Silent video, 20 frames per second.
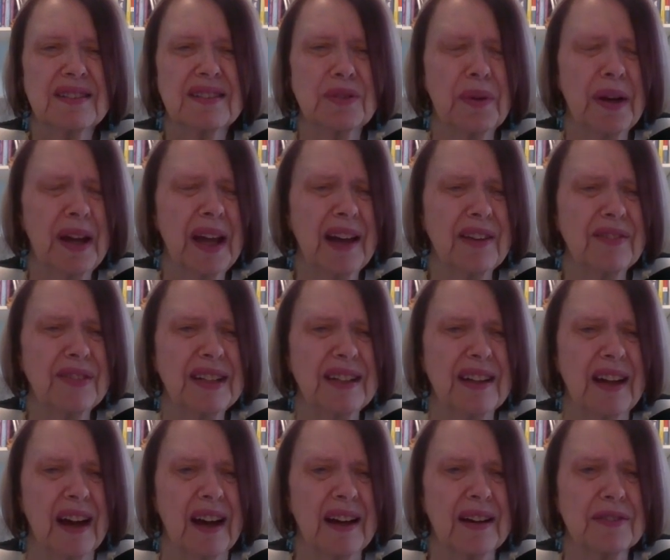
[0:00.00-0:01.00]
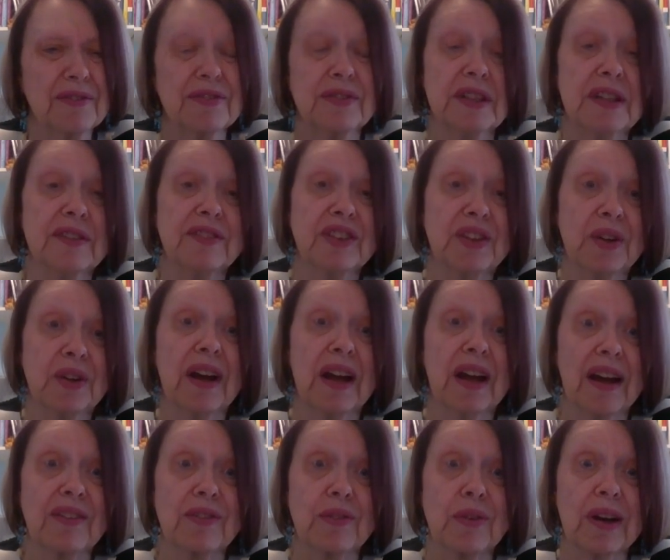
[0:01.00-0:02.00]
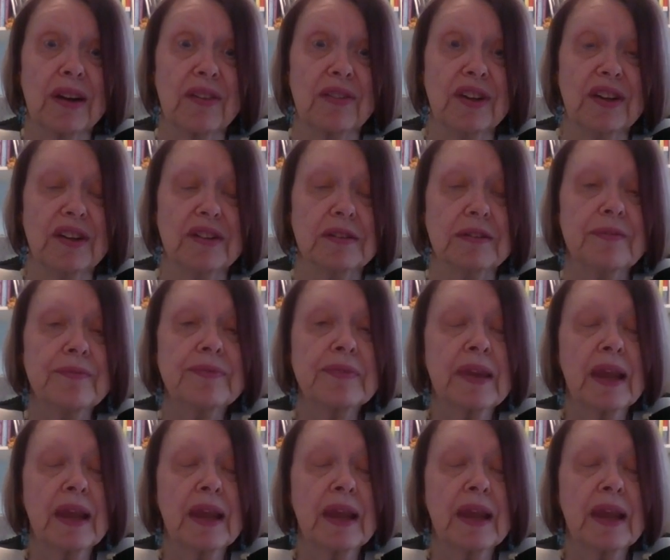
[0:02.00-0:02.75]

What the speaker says: do I have enough? Even though I have quite a few.